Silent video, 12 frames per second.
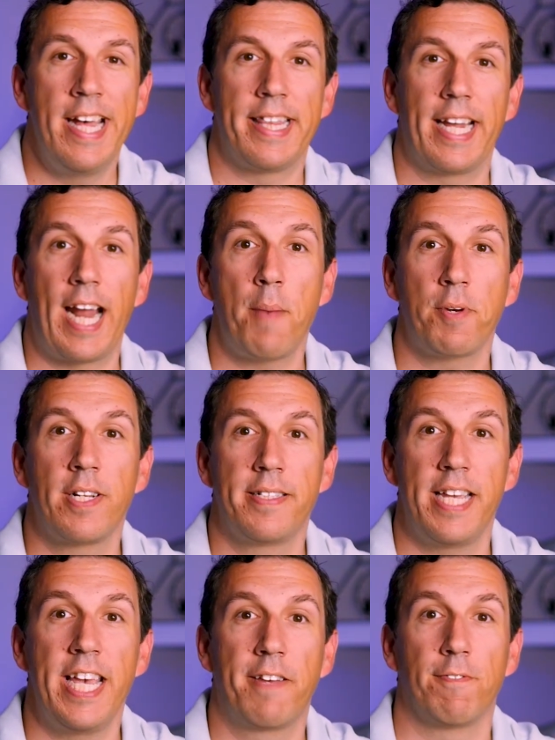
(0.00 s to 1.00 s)
that I'm going to
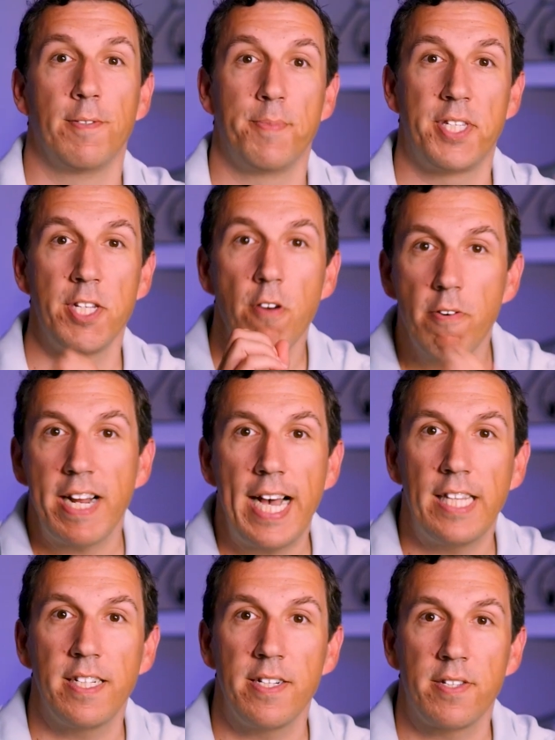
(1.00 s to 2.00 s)
take from
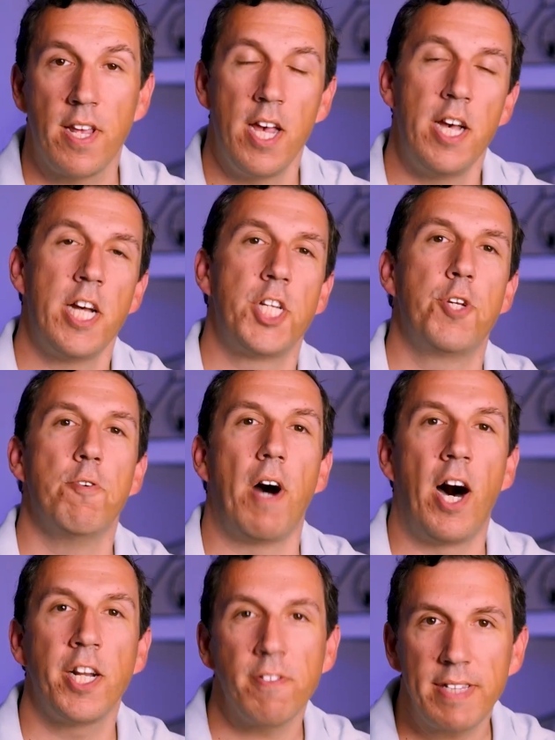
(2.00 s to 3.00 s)
$0 to
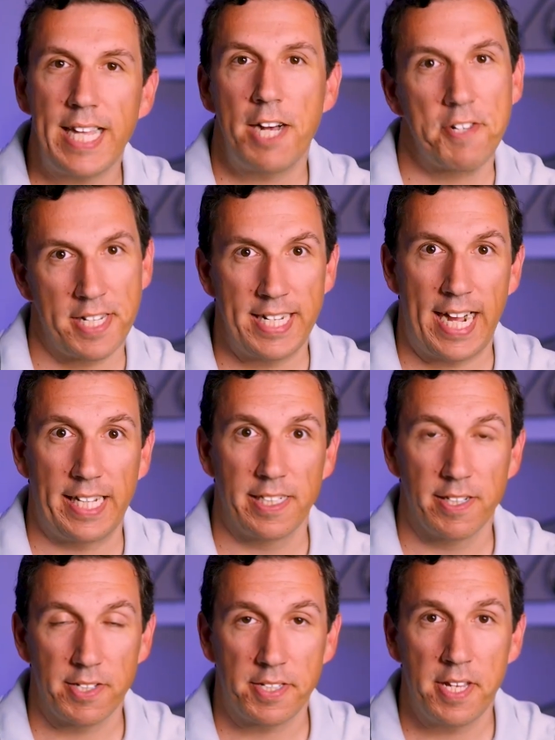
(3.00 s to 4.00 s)

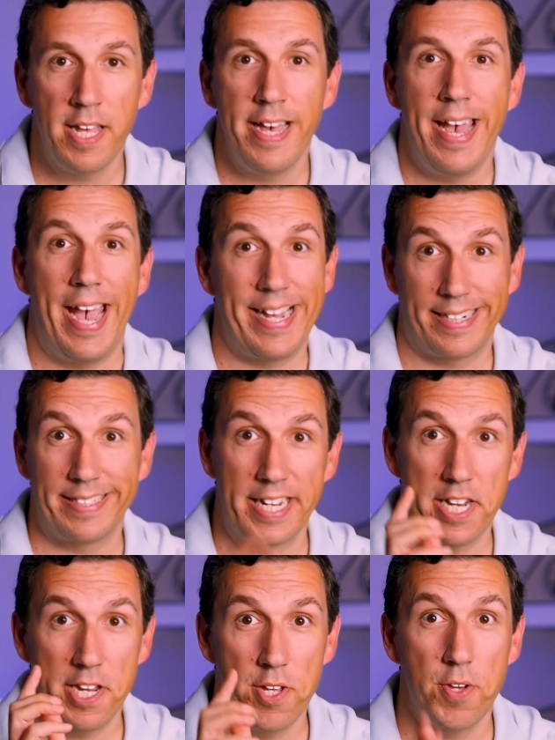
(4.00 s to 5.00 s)
$100,000, and I'll
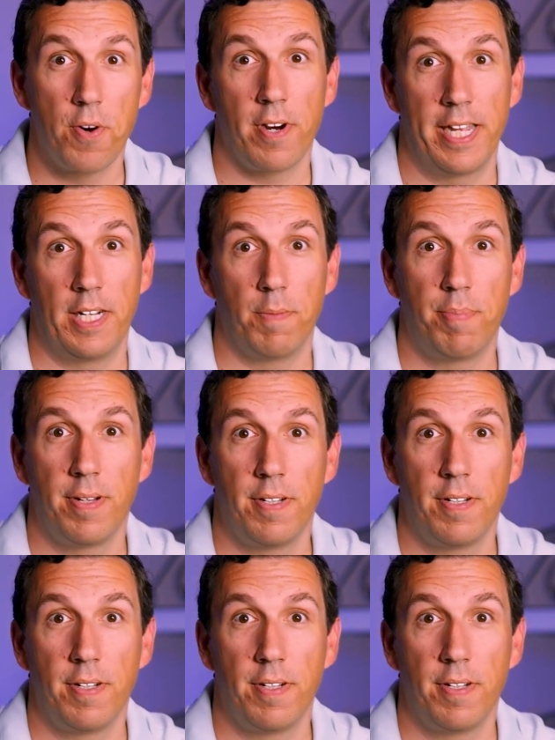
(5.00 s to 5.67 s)
need your help.